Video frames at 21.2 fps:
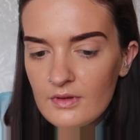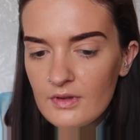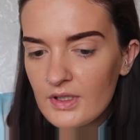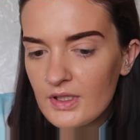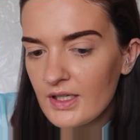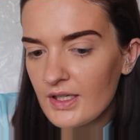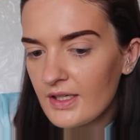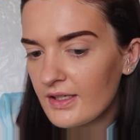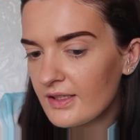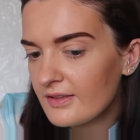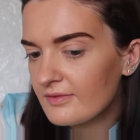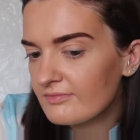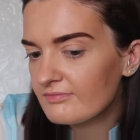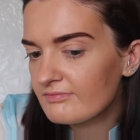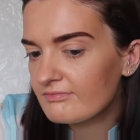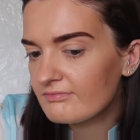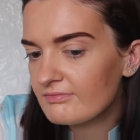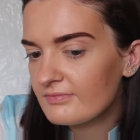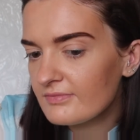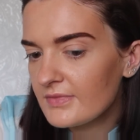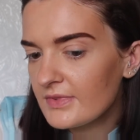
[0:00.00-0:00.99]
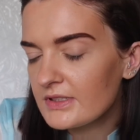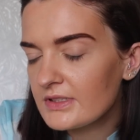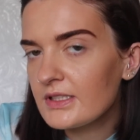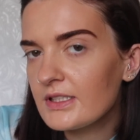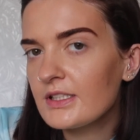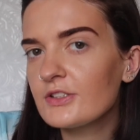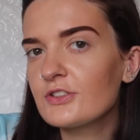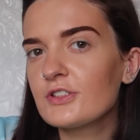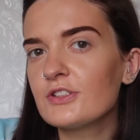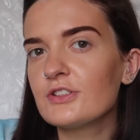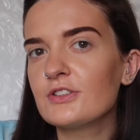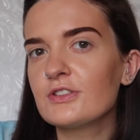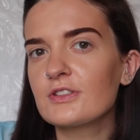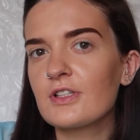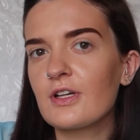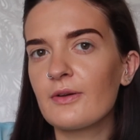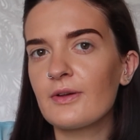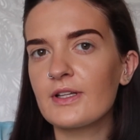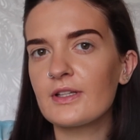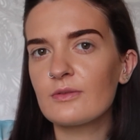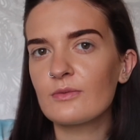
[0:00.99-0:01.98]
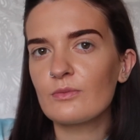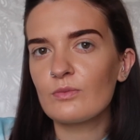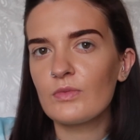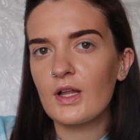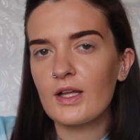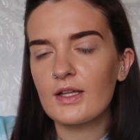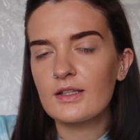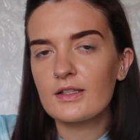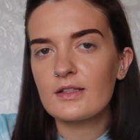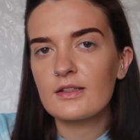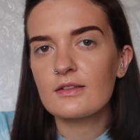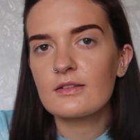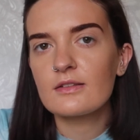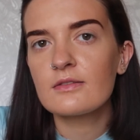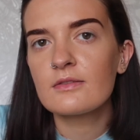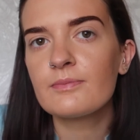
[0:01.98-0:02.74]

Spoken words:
okay, it's literally just going like,